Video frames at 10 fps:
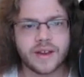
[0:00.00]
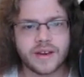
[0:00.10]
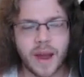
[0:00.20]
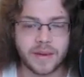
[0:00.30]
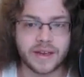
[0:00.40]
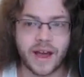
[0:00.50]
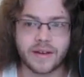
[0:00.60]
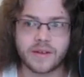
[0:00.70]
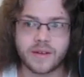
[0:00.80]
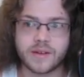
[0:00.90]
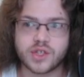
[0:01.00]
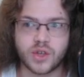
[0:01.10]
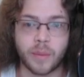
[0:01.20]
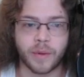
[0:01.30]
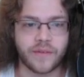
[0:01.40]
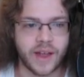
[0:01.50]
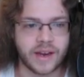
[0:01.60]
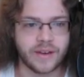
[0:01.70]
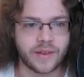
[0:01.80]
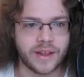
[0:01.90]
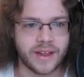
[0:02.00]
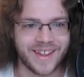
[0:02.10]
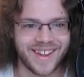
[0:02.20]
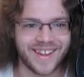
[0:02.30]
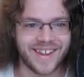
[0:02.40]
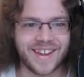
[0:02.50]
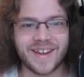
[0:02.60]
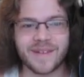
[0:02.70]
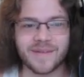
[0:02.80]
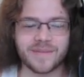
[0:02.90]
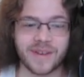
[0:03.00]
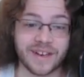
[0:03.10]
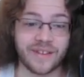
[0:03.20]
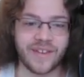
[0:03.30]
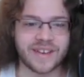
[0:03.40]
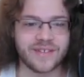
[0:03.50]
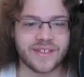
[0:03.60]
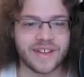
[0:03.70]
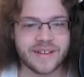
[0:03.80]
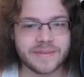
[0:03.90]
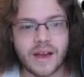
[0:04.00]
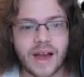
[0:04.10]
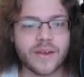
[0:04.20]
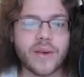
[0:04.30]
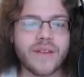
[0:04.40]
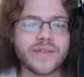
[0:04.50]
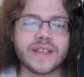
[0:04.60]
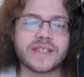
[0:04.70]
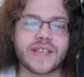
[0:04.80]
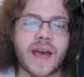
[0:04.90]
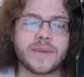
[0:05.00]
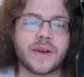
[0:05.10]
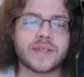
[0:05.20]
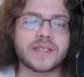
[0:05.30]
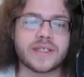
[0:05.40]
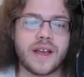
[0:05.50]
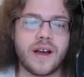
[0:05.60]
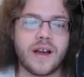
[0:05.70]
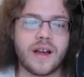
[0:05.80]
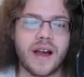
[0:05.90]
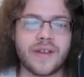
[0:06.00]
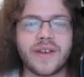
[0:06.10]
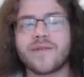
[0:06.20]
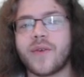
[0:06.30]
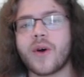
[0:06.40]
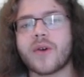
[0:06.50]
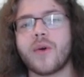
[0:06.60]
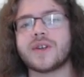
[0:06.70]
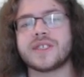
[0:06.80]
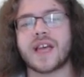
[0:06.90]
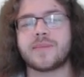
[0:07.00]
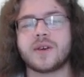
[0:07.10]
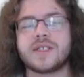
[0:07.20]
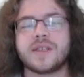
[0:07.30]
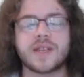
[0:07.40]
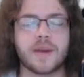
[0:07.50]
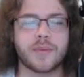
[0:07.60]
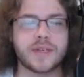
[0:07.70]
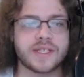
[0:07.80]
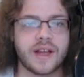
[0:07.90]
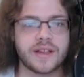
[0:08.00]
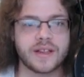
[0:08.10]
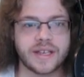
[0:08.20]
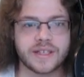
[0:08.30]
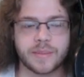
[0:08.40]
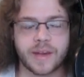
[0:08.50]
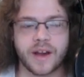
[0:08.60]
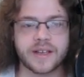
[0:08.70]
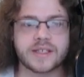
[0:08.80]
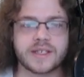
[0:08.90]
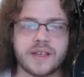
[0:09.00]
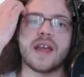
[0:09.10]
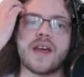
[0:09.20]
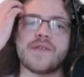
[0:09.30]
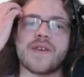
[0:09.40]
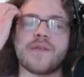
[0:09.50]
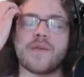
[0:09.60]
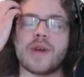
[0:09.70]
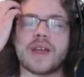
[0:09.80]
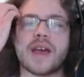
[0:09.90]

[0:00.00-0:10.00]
I mean, not super effectively, but effectively. I think we have to lead Zapdos. I think Volcarona Zapdos seems like a pretty solid lead, to be honest. If we